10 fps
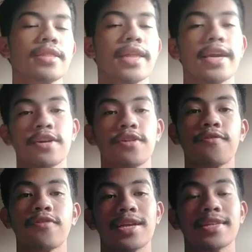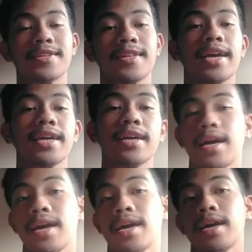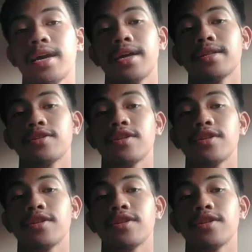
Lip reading: Thank you for listening, and